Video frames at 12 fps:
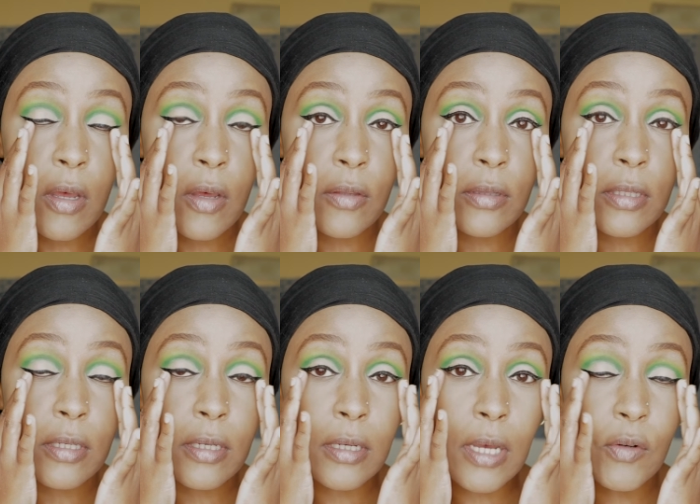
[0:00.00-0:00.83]
on
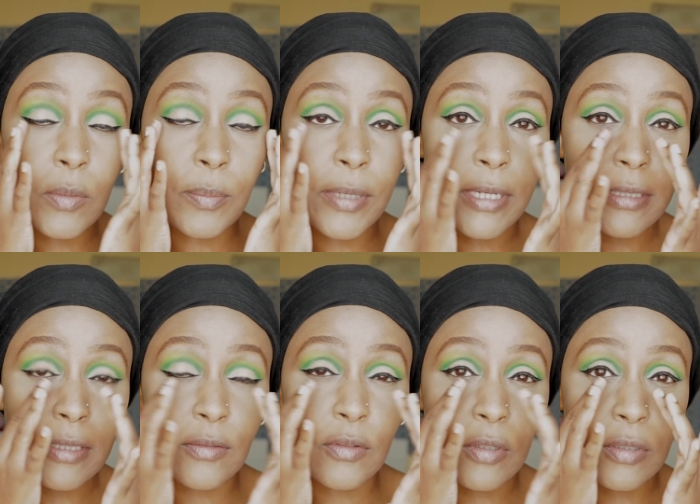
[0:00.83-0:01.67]
the outer part
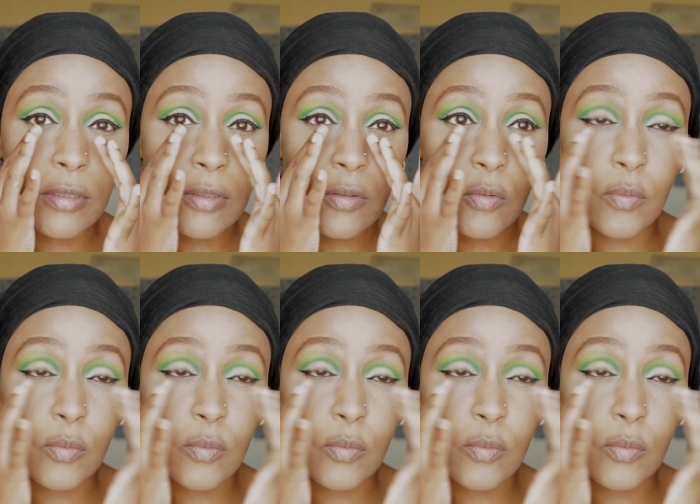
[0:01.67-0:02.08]
and not